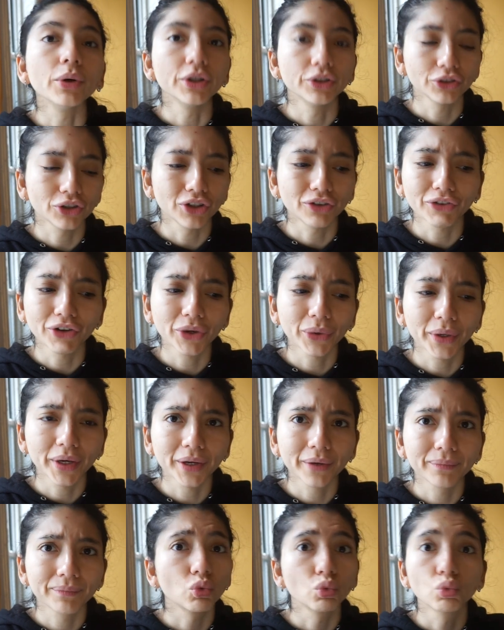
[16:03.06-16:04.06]

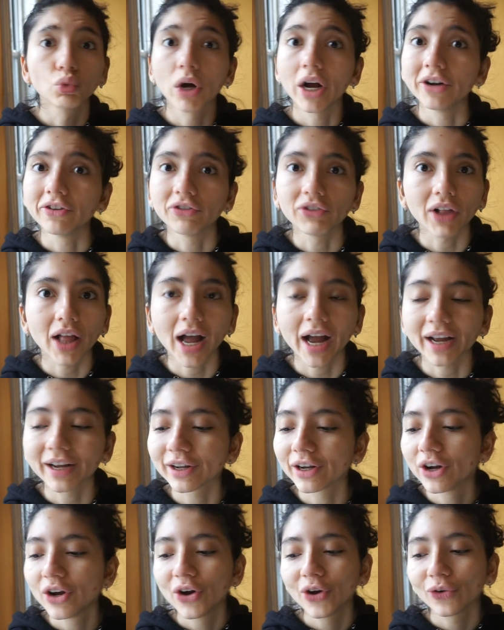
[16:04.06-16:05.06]
interviewing. Red flag.
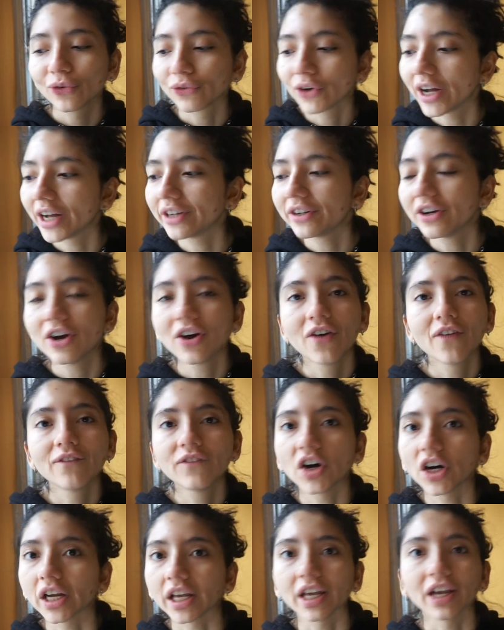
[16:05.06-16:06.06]
Red
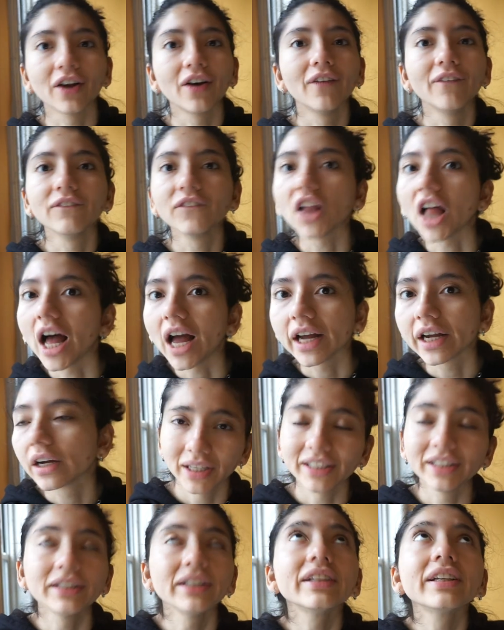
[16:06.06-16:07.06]
fucking flag.
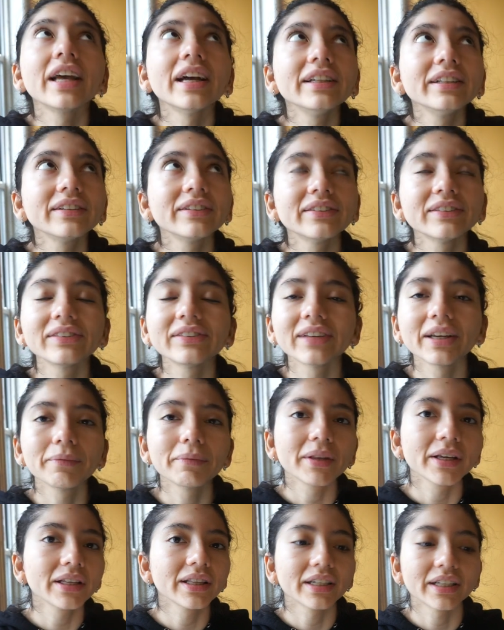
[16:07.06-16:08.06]
And again, it's the same
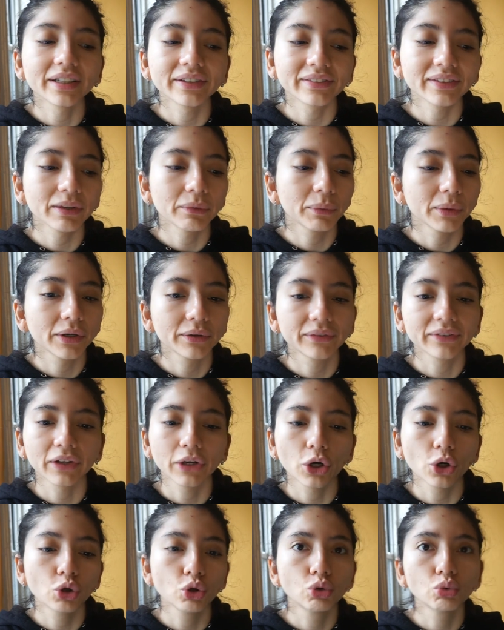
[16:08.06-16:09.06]
thing that I said where it's
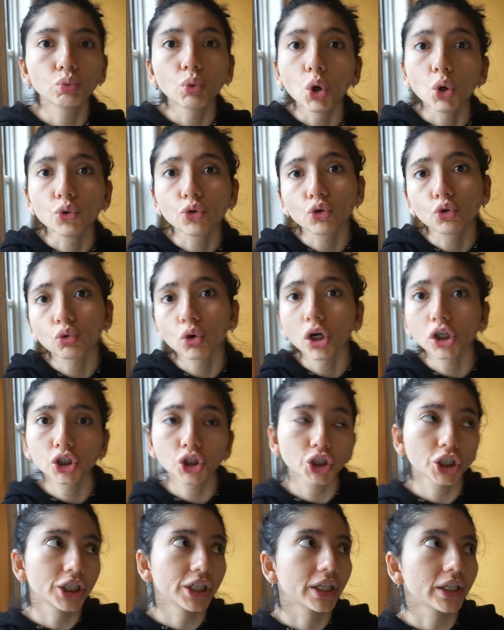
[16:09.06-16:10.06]
like, oh, growth, cross
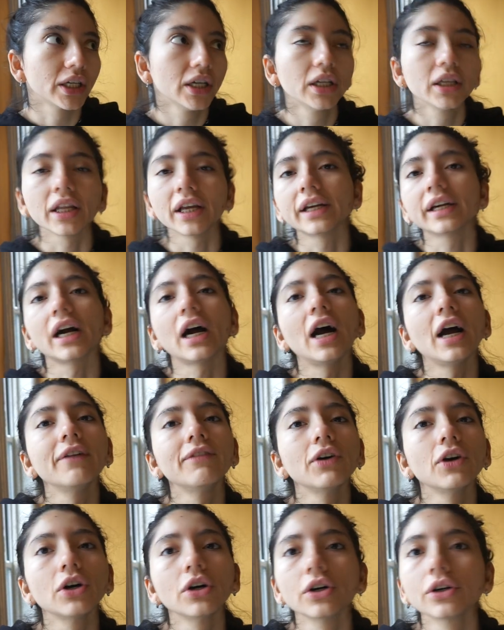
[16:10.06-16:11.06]
training. Like, I've
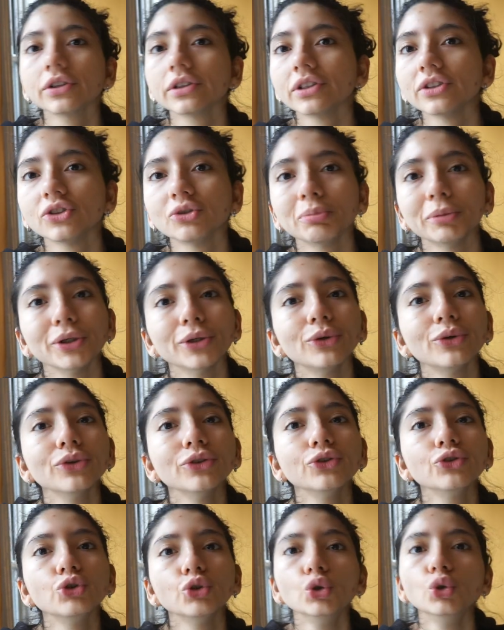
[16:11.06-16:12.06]
heard the spiel
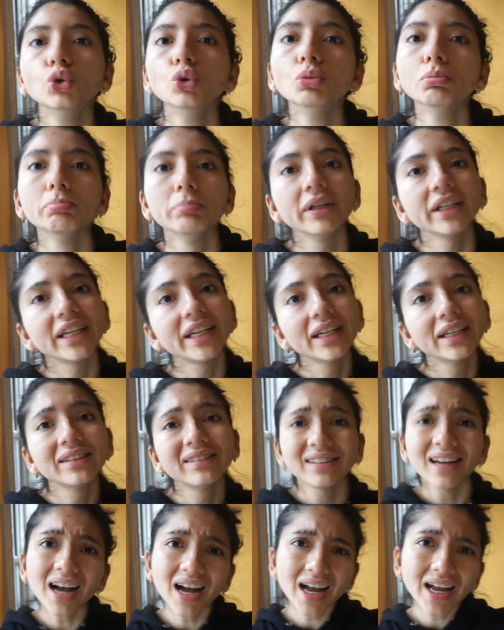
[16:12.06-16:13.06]
too many
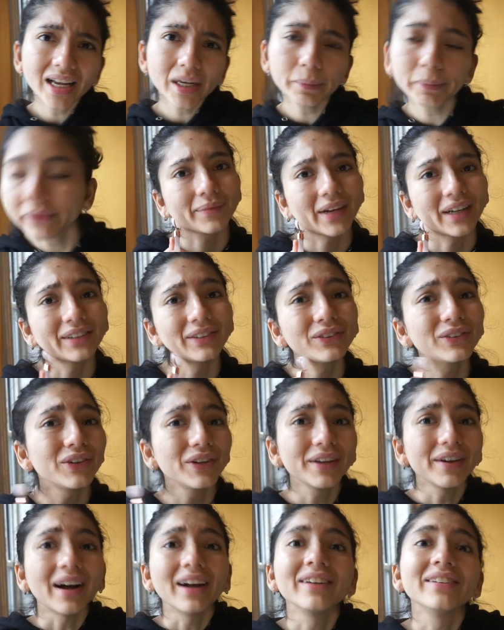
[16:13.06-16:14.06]
times. I don't know.
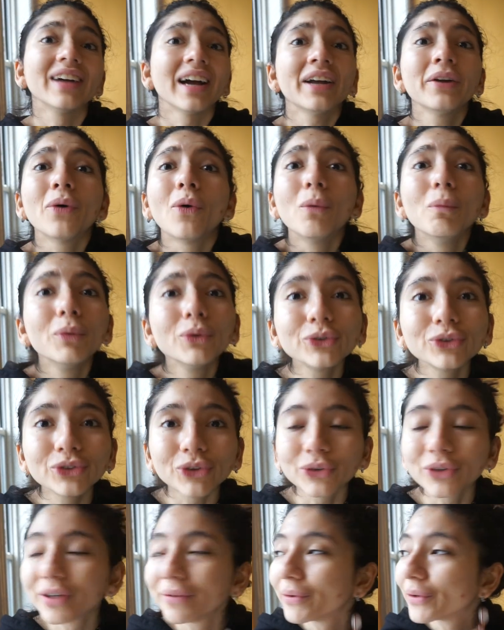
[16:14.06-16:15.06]
I, I almost
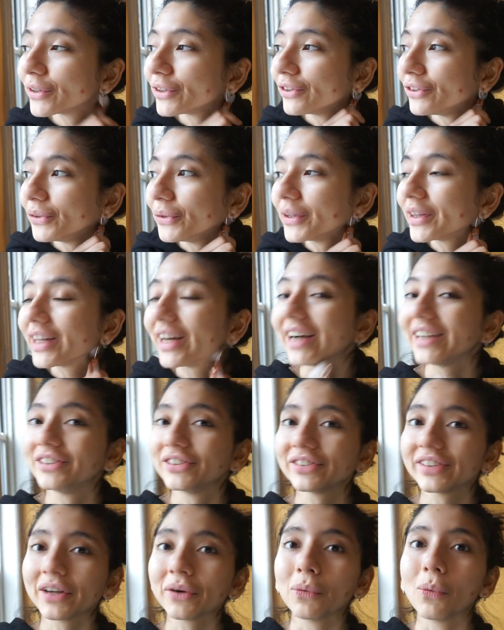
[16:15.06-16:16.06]
don't even want to do it. I
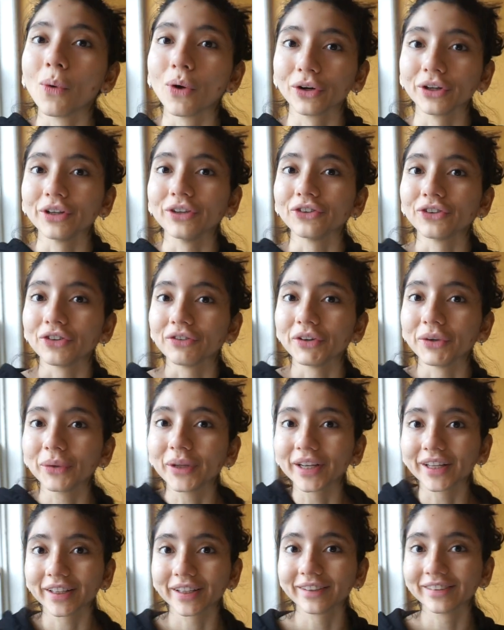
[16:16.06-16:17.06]
just like want to interview
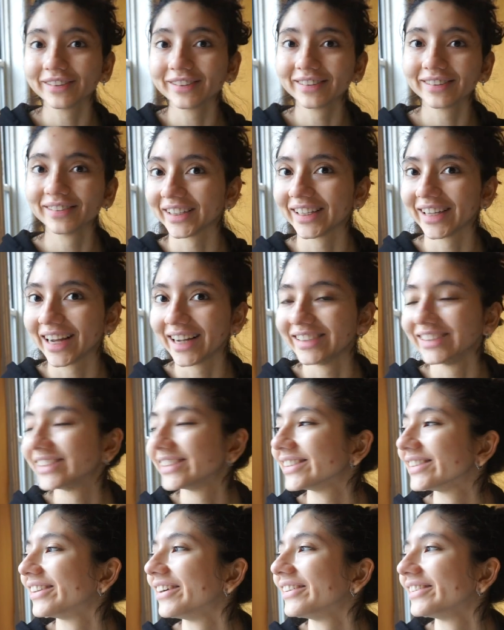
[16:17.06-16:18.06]
like this. But I
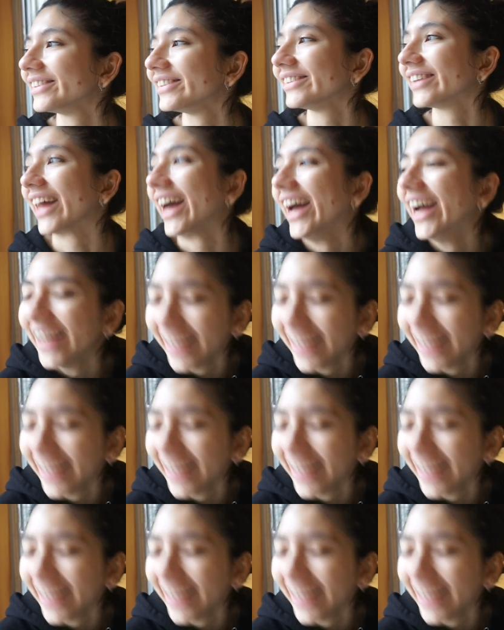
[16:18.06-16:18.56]
should not do that.